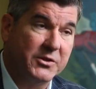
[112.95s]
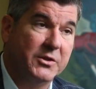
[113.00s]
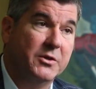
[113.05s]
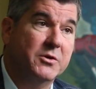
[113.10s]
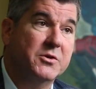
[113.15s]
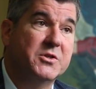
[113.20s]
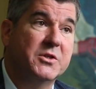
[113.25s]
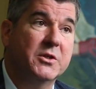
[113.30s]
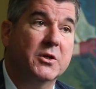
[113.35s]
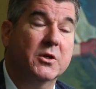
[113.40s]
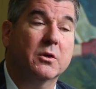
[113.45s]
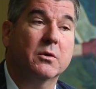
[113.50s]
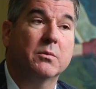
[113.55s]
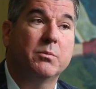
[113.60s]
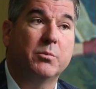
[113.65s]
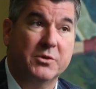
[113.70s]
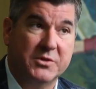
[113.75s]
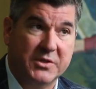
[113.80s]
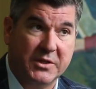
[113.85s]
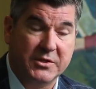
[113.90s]
under seal,
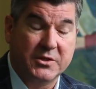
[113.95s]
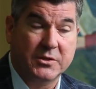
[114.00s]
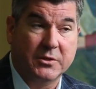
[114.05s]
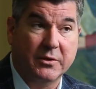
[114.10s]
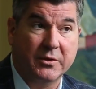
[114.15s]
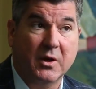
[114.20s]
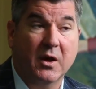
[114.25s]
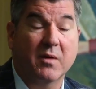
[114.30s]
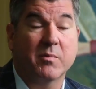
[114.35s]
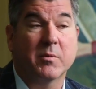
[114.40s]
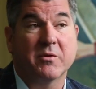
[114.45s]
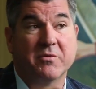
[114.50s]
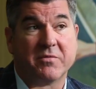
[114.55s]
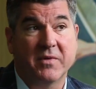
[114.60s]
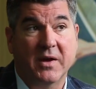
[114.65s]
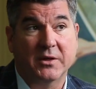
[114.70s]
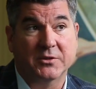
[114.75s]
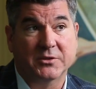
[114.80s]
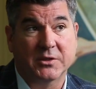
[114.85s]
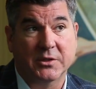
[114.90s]
presents it to the government,
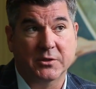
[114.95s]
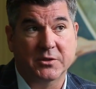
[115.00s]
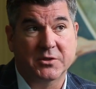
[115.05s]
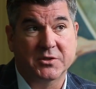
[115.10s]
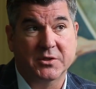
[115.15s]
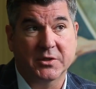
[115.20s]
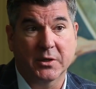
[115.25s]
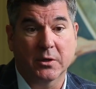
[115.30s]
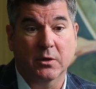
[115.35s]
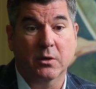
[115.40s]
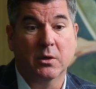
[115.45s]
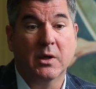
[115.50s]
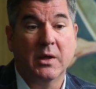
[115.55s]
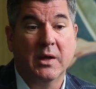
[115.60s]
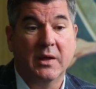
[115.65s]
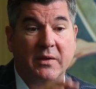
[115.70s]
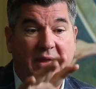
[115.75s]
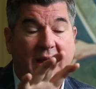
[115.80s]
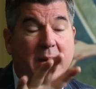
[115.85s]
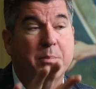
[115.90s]
files under seal,
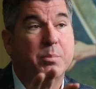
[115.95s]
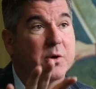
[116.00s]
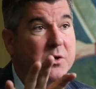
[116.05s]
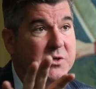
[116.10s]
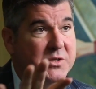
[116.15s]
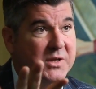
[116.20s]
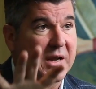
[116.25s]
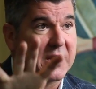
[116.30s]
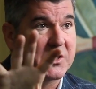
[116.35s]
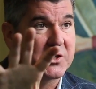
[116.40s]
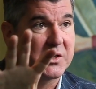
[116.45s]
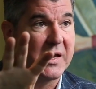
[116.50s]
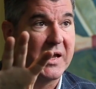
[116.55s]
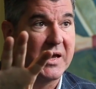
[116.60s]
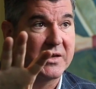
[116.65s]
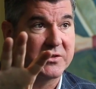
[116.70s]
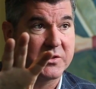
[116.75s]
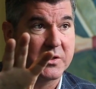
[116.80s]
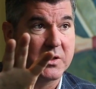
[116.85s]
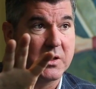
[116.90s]
that person actually
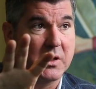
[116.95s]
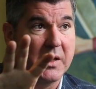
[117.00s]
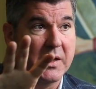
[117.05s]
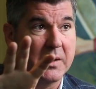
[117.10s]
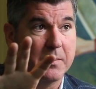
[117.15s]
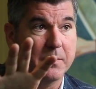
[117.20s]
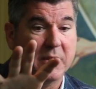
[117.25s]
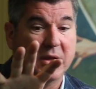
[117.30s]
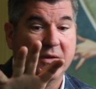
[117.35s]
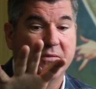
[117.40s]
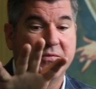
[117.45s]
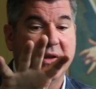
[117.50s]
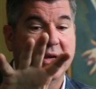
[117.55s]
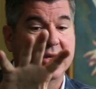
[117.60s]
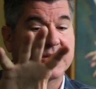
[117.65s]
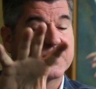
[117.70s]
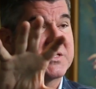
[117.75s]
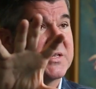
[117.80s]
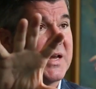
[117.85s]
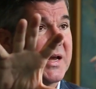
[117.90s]
has the claim. If then
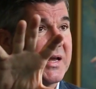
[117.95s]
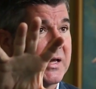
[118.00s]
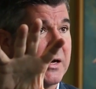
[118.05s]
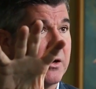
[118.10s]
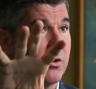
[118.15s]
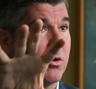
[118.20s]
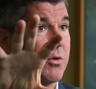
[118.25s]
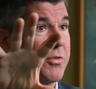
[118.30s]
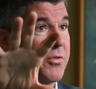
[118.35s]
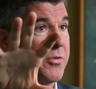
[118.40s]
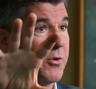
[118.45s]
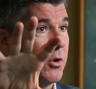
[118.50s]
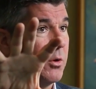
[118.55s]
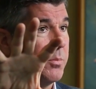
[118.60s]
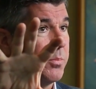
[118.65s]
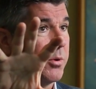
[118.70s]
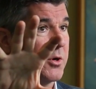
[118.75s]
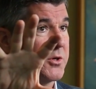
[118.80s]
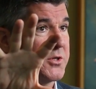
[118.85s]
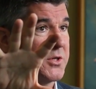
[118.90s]
a second or
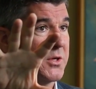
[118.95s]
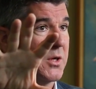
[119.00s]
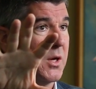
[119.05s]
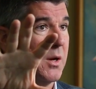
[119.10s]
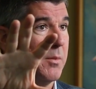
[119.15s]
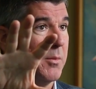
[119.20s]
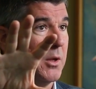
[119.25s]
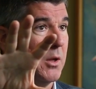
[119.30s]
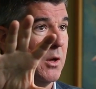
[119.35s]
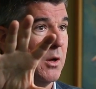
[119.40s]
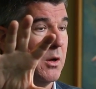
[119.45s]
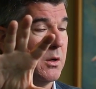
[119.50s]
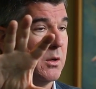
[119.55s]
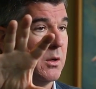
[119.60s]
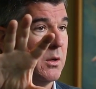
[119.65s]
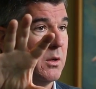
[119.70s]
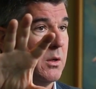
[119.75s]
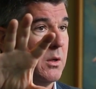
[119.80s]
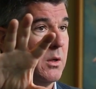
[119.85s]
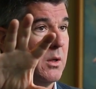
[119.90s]
third person come along
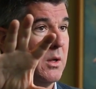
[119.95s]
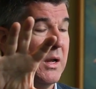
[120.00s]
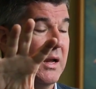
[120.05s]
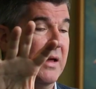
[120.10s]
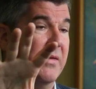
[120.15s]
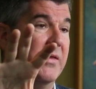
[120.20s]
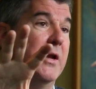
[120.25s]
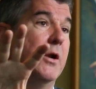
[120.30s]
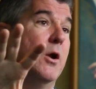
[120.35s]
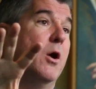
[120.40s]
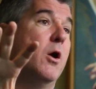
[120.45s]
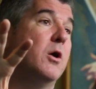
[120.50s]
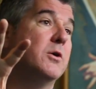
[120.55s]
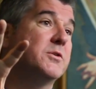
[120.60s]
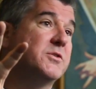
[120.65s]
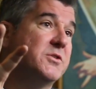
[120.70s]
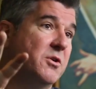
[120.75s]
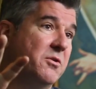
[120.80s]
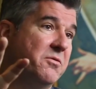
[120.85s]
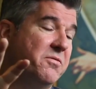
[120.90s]
and then
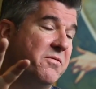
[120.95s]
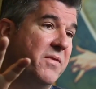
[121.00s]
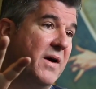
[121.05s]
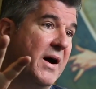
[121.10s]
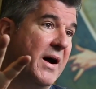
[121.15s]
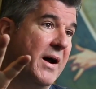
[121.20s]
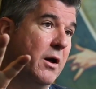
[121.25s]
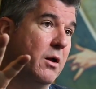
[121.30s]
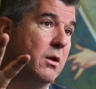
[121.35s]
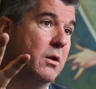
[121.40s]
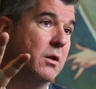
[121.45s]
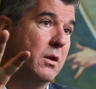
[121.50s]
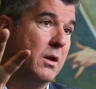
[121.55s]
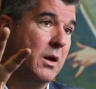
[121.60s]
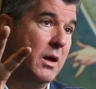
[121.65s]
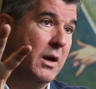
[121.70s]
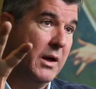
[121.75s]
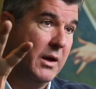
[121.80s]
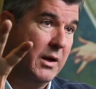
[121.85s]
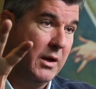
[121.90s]
also file
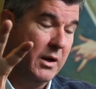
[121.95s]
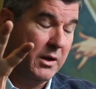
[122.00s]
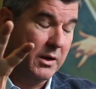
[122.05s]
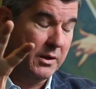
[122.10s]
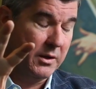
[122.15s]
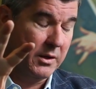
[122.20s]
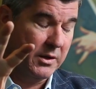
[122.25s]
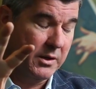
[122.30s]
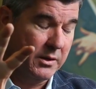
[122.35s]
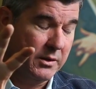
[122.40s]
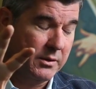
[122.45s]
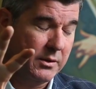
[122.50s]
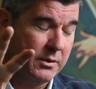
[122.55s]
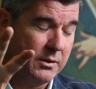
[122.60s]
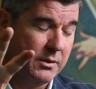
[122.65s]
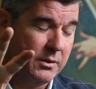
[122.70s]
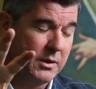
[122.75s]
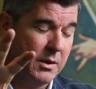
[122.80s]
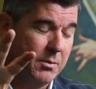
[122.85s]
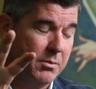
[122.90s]
a
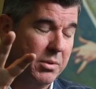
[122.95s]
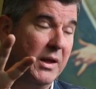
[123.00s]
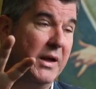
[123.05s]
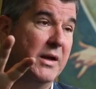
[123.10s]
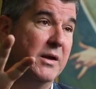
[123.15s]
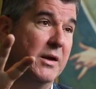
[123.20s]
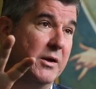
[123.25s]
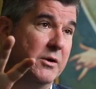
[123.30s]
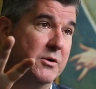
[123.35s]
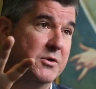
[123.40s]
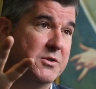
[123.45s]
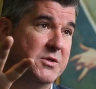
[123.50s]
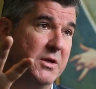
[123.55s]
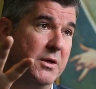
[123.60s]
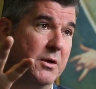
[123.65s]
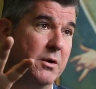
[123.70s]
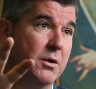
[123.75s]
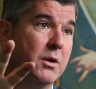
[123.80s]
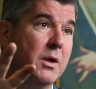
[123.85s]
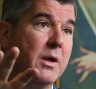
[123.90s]
complaint under
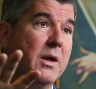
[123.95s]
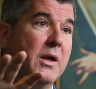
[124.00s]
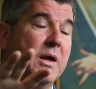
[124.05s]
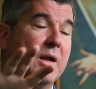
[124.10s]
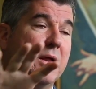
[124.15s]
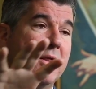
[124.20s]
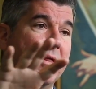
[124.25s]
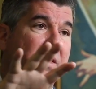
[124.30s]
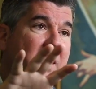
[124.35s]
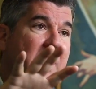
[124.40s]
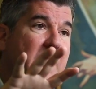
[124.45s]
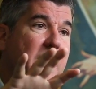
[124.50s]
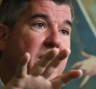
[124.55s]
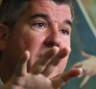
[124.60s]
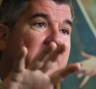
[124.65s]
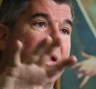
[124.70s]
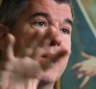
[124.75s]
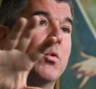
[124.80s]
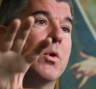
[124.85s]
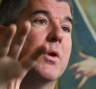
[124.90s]
seal,
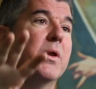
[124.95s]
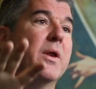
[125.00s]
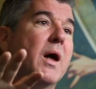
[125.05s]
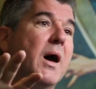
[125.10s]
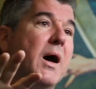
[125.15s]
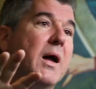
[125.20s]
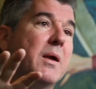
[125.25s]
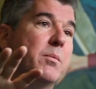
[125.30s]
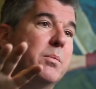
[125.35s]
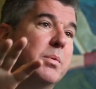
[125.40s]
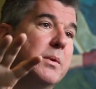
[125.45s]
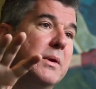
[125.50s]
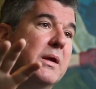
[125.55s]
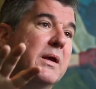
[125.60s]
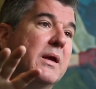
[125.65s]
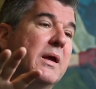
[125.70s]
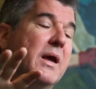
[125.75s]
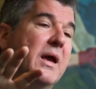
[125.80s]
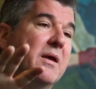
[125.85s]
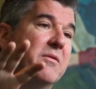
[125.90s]
then they will not
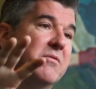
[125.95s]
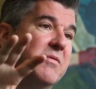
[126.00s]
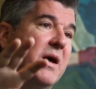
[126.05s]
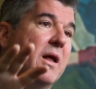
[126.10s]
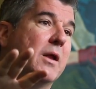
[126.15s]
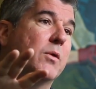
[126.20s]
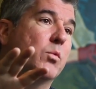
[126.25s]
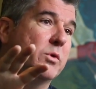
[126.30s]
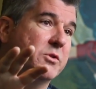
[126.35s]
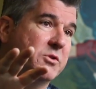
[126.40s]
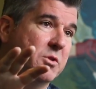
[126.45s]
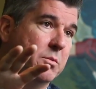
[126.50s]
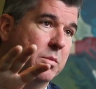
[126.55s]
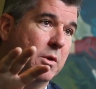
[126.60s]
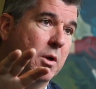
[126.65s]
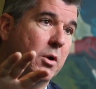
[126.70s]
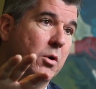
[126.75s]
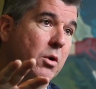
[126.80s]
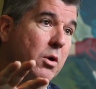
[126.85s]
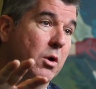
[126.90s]
be a valid
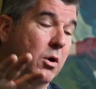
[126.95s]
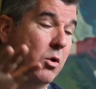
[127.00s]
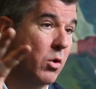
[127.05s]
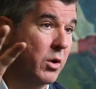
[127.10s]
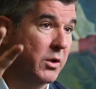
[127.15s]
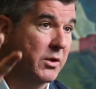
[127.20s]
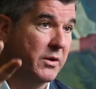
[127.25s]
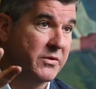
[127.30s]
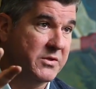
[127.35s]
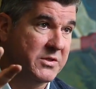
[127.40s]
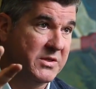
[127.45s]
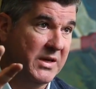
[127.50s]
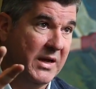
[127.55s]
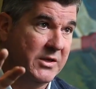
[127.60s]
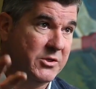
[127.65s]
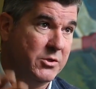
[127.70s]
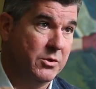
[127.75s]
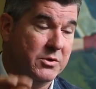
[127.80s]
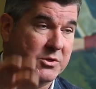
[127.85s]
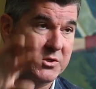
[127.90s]
whistleblower according to the
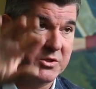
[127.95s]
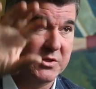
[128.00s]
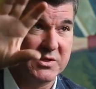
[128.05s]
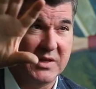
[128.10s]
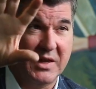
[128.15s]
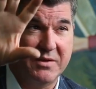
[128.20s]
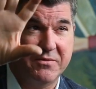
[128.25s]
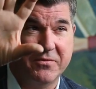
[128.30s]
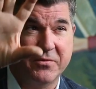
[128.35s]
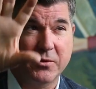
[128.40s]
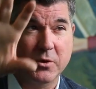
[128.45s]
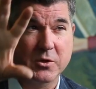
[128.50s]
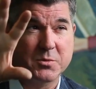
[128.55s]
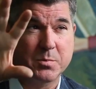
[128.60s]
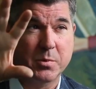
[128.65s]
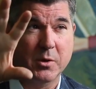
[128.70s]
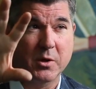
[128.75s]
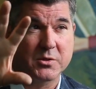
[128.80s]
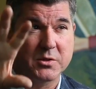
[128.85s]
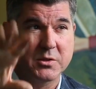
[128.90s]
statute. It's just that
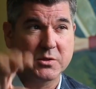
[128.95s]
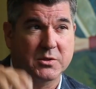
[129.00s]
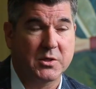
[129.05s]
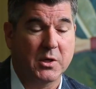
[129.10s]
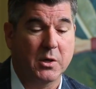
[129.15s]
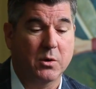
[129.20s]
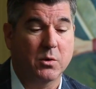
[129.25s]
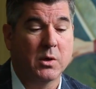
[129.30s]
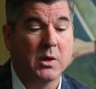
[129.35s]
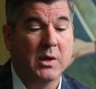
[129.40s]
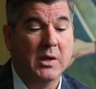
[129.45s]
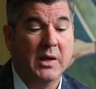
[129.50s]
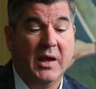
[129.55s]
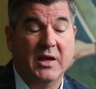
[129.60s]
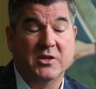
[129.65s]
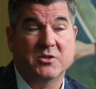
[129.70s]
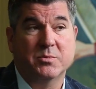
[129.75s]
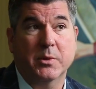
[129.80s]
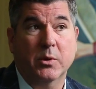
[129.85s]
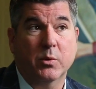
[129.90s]
first person. So it
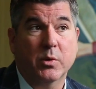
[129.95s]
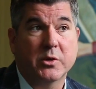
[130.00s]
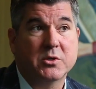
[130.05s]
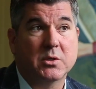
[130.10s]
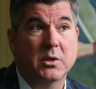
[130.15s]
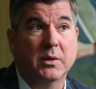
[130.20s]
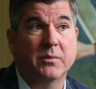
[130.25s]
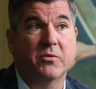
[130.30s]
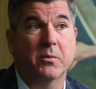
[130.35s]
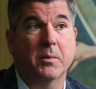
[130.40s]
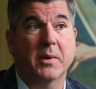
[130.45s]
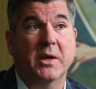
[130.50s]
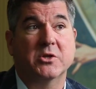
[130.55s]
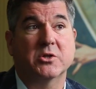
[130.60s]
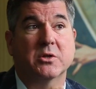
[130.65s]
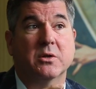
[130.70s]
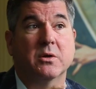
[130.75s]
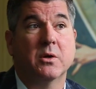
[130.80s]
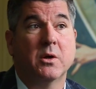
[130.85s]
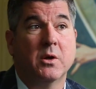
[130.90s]
has to be original
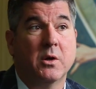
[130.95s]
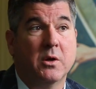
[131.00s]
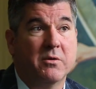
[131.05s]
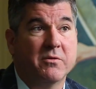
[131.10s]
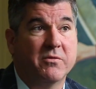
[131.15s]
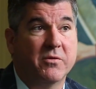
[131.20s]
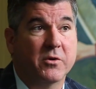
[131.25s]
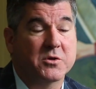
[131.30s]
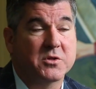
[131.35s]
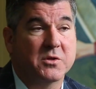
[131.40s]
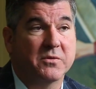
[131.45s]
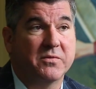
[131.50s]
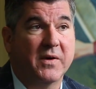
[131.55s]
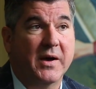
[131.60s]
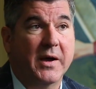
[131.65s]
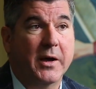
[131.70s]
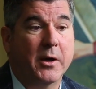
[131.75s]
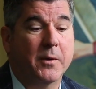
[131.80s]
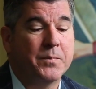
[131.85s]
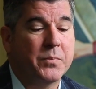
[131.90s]
information, first to
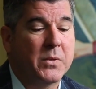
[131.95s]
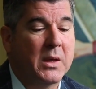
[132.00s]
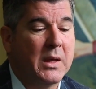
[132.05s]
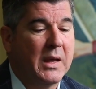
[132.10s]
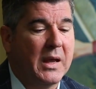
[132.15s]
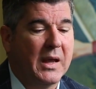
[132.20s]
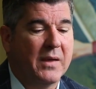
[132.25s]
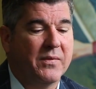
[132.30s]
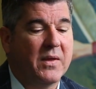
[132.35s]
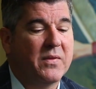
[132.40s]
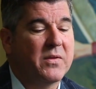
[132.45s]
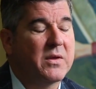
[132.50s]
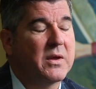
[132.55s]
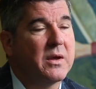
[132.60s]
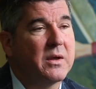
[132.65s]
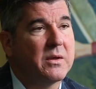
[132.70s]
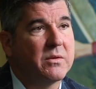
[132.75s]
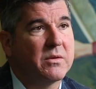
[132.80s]
file. And then